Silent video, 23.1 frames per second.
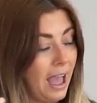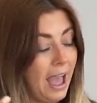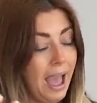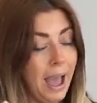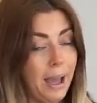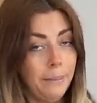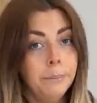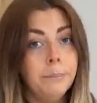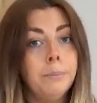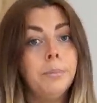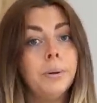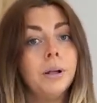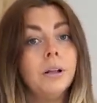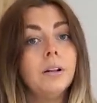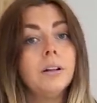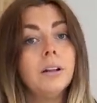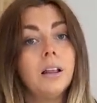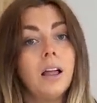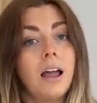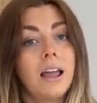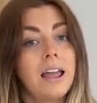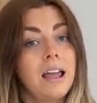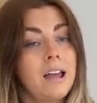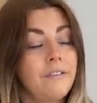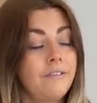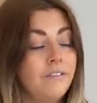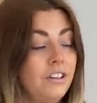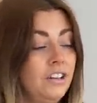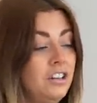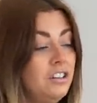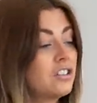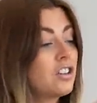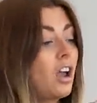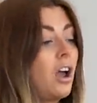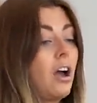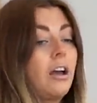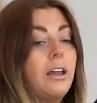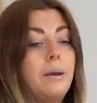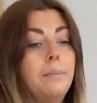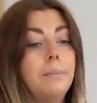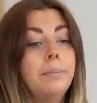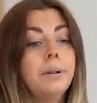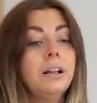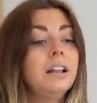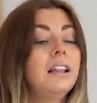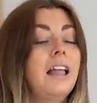ample, I have an
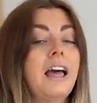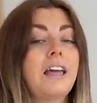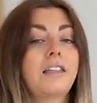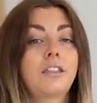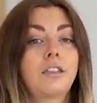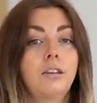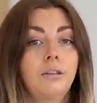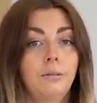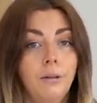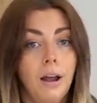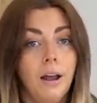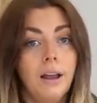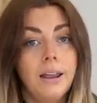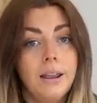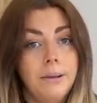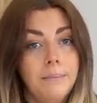entire plethora